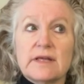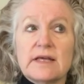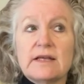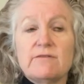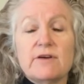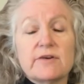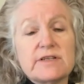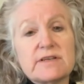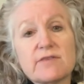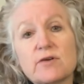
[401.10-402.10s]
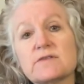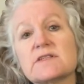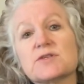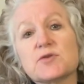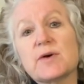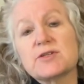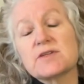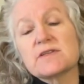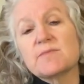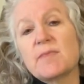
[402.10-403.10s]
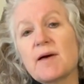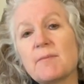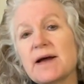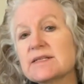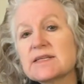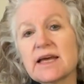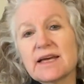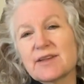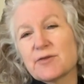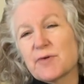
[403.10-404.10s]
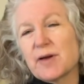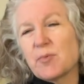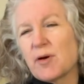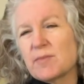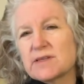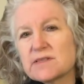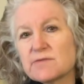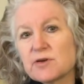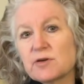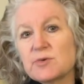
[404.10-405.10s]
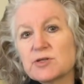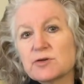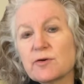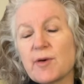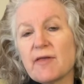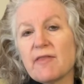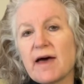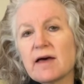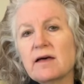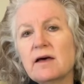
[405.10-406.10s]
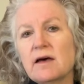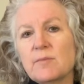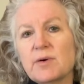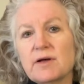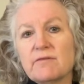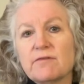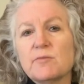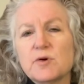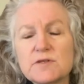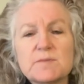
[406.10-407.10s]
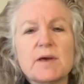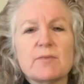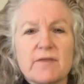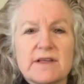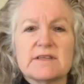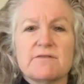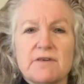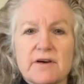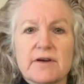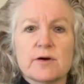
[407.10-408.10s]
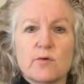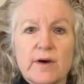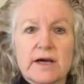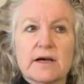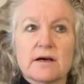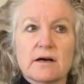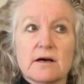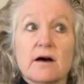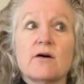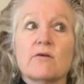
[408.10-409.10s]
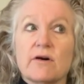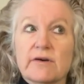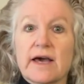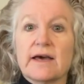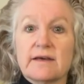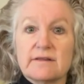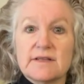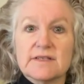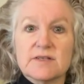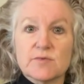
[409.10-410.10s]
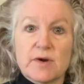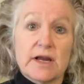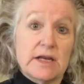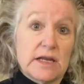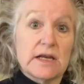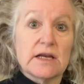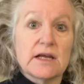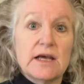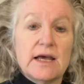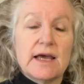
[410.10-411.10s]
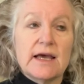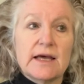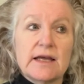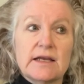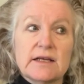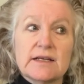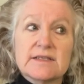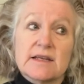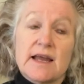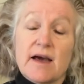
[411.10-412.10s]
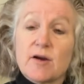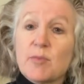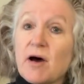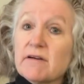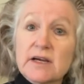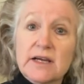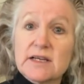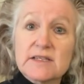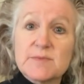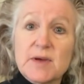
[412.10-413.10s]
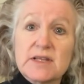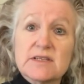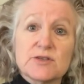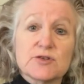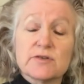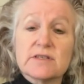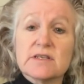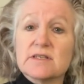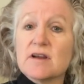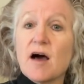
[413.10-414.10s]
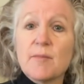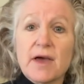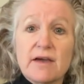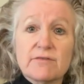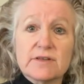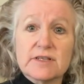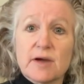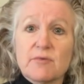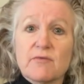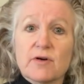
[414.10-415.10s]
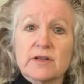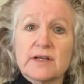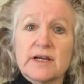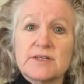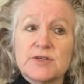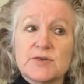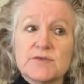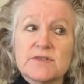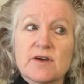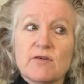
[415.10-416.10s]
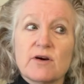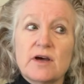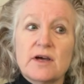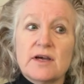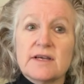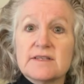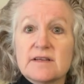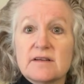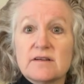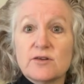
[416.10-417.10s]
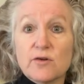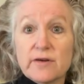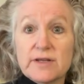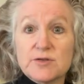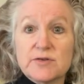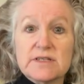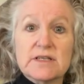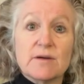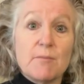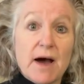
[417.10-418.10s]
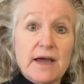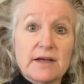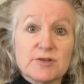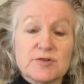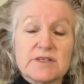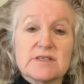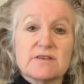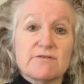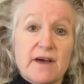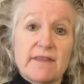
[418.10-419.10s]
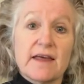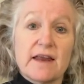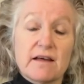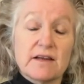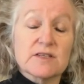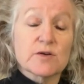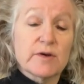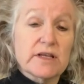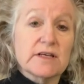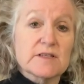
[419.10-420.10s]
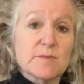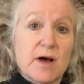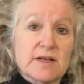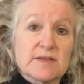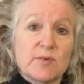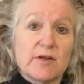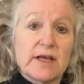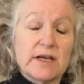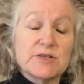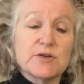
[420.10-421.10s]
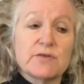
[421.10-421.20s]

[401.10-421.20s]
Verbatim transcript: in very difficult situations might take three appointments for you to be sure about that but for most people, that's a very quick, oh, okay, this is what I needed. And it's an out-of-pocket expense. Insurance does not pay for the type of work that I do. So it's in your interest and my interest to find that out as quickly as possible. And I do